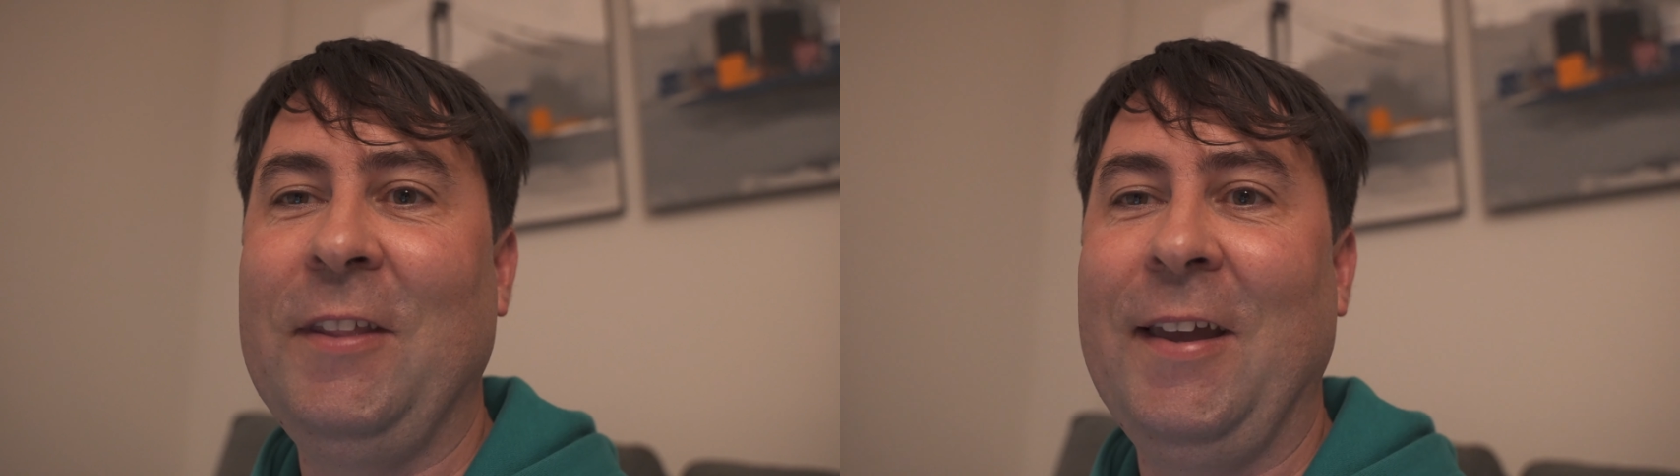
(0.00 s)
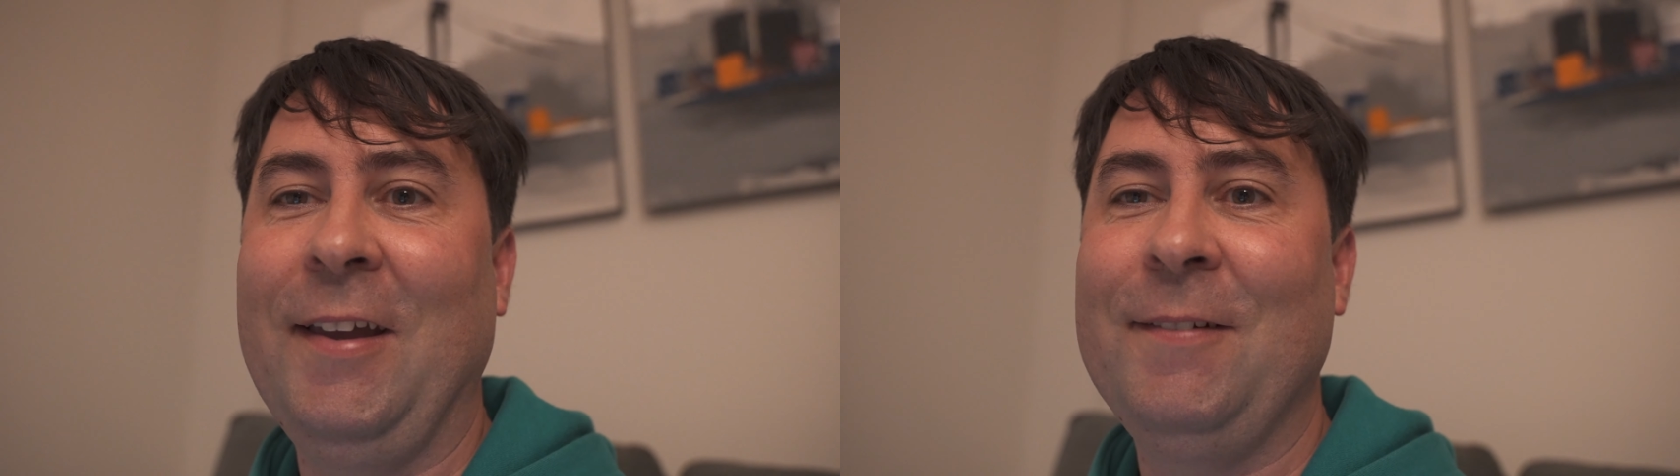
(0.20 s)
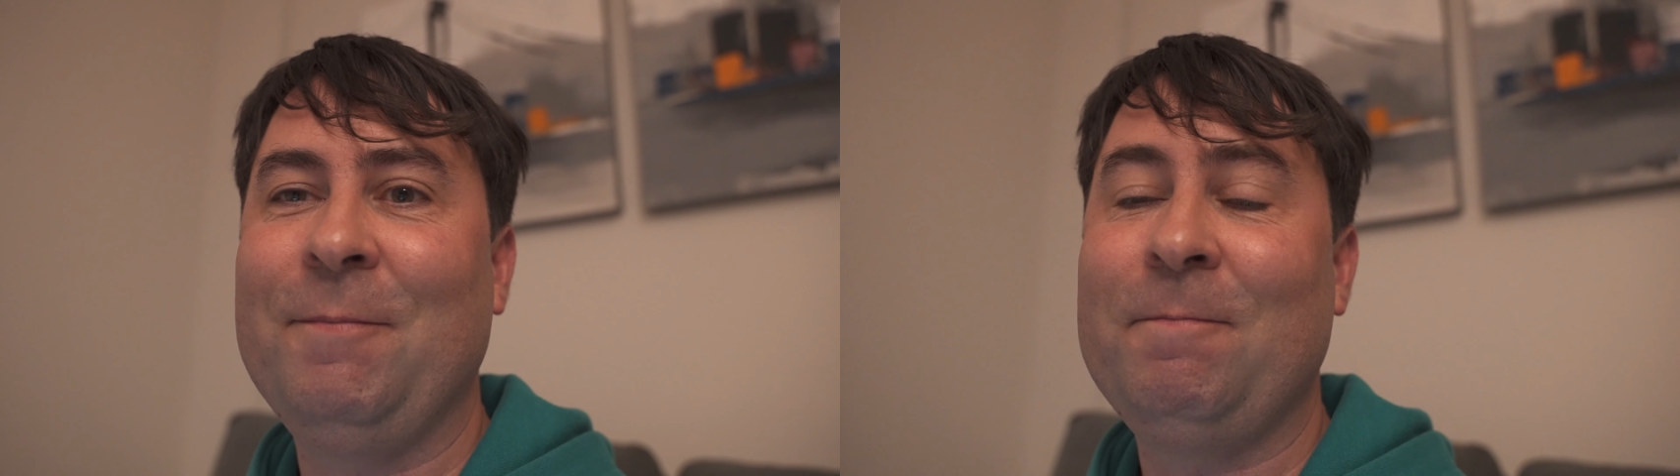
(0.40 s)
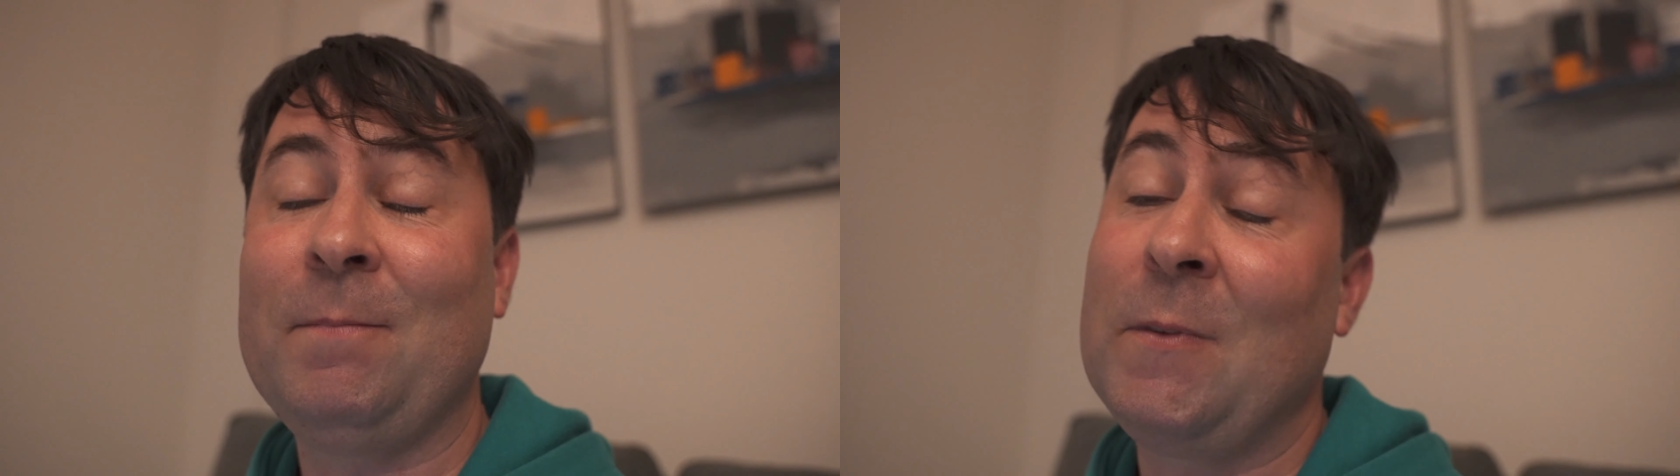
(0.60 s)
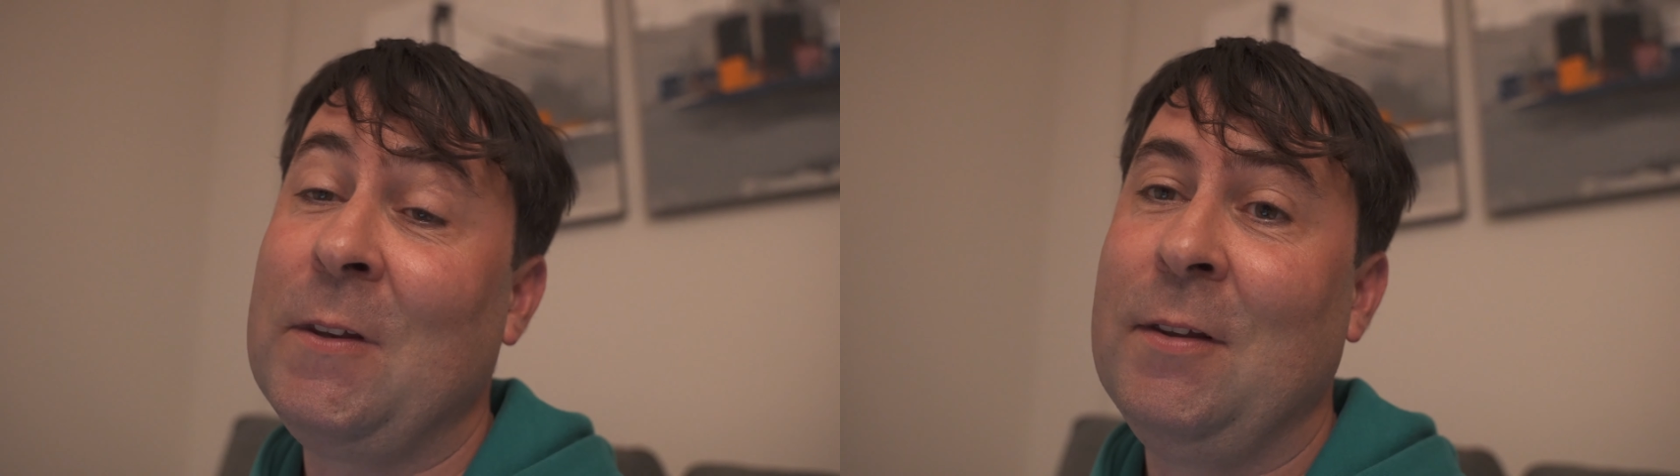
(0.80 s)
there.
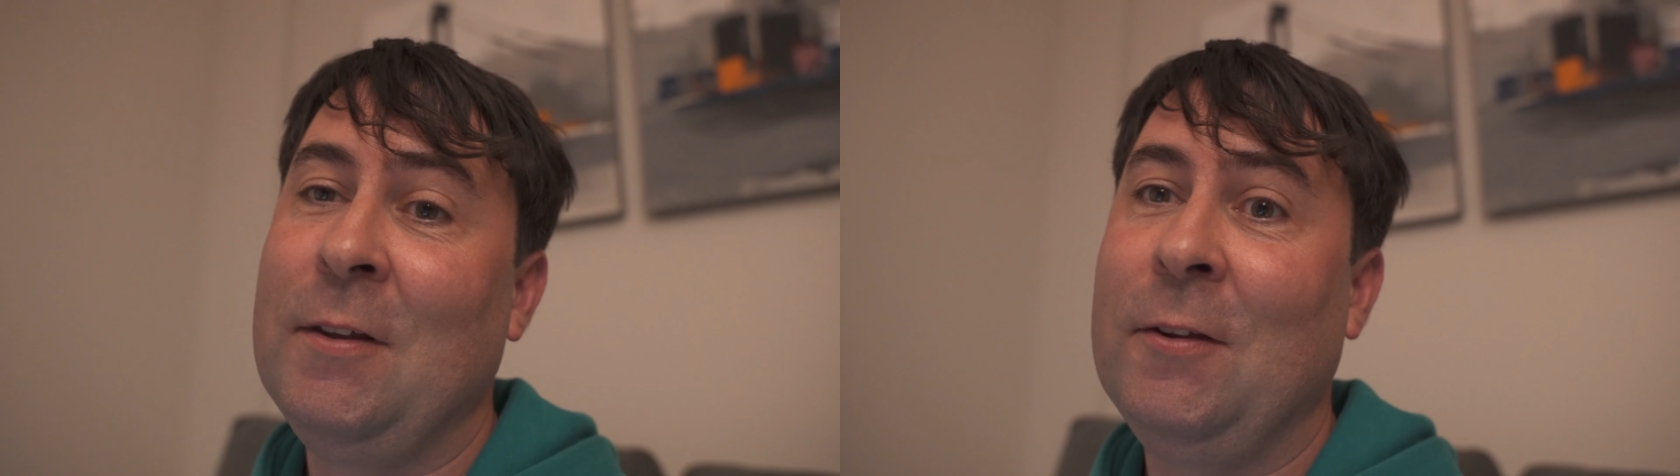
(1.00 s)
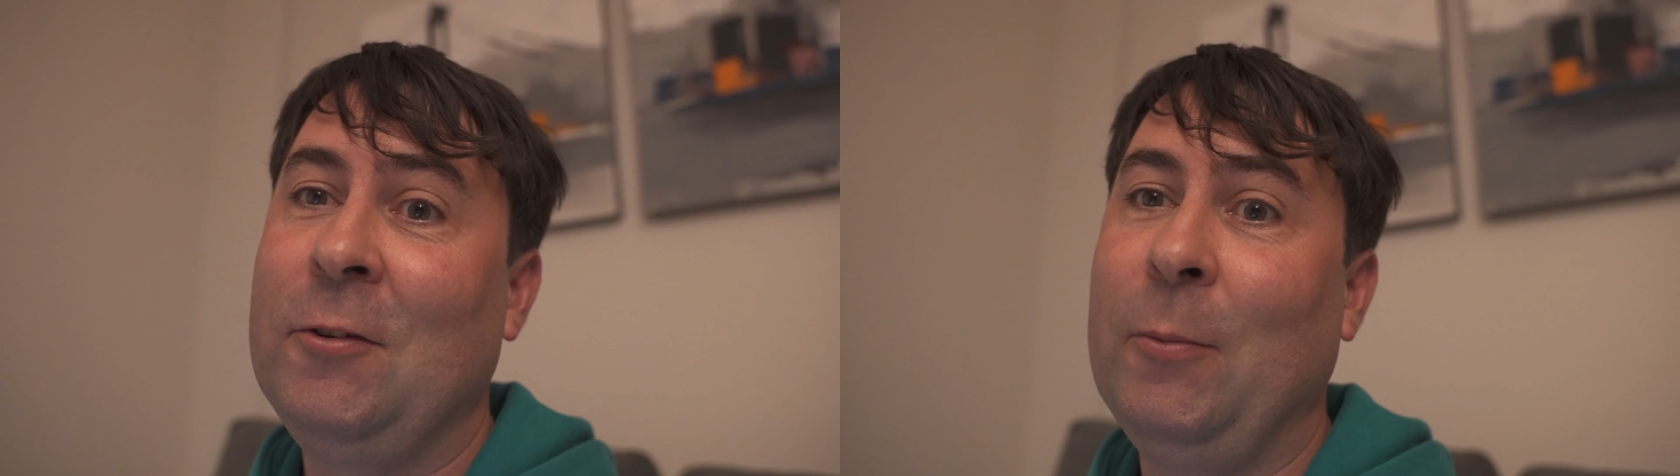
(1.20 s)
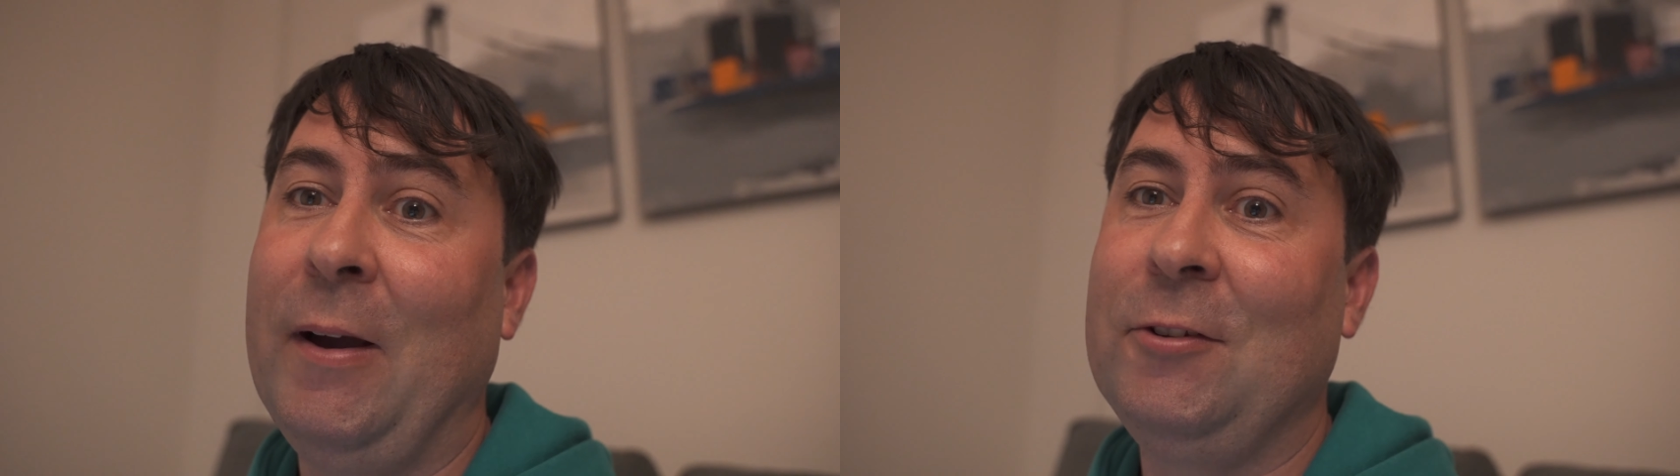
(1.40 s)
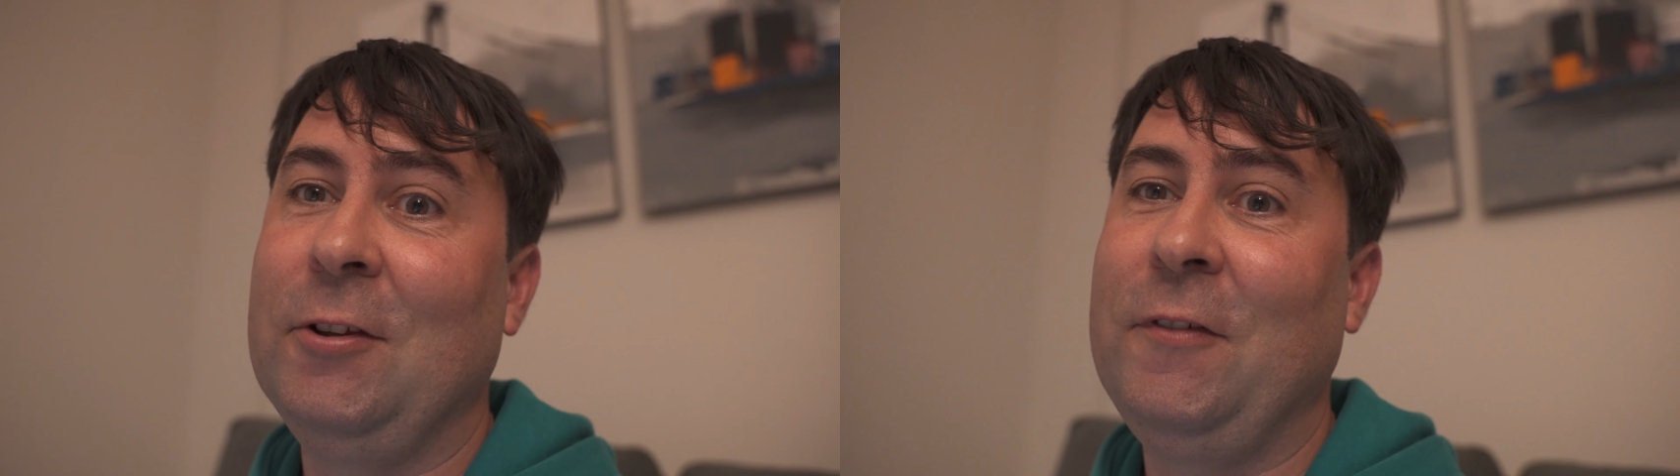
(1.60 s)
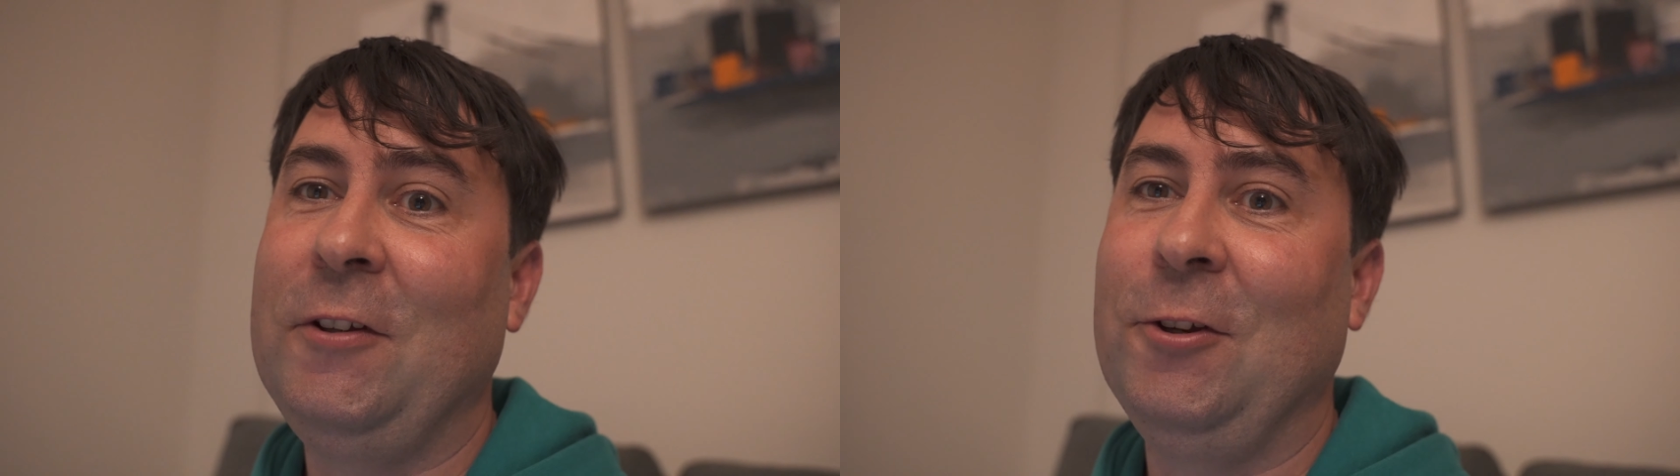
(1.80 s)
So back to
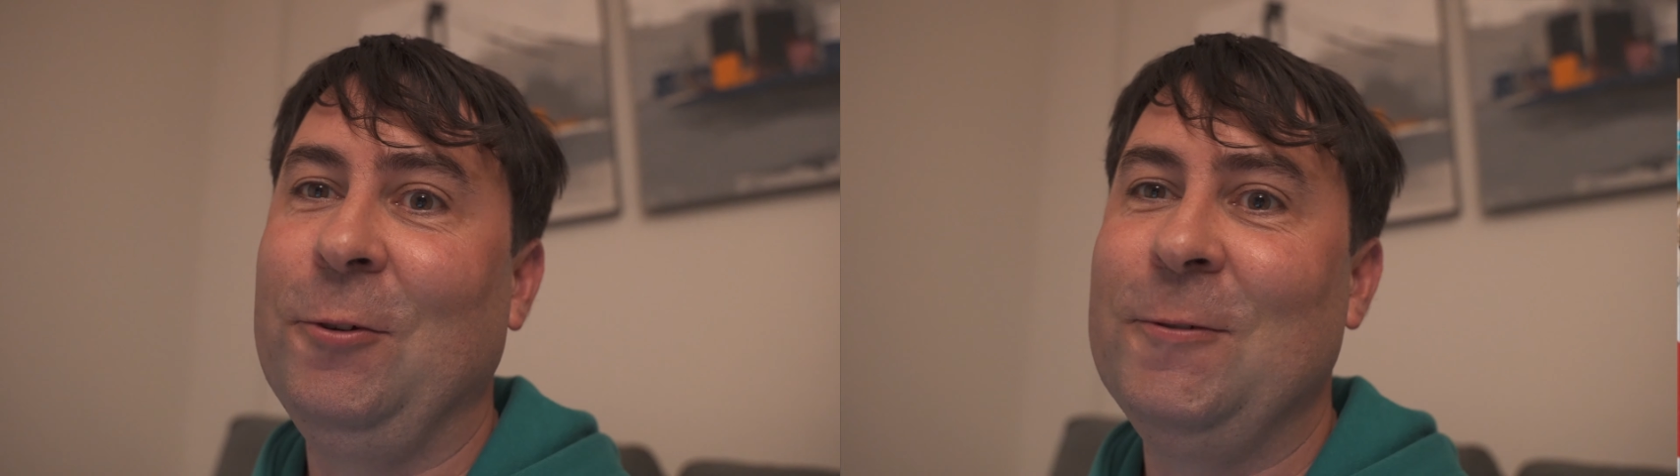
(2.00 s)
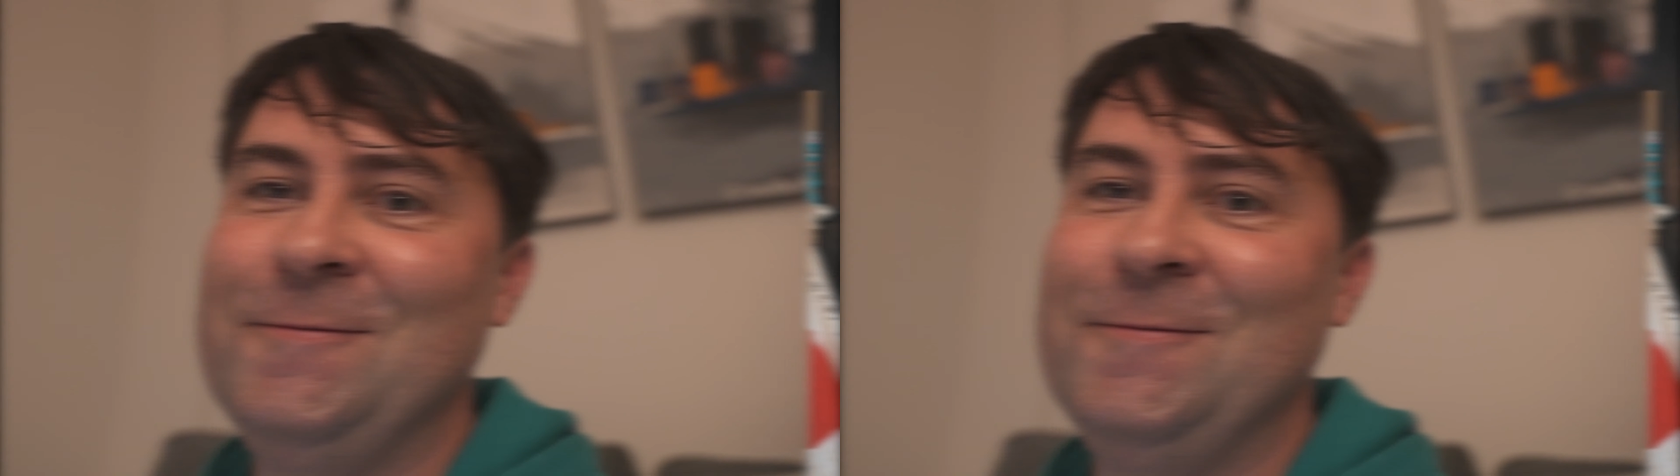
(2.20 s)
the video.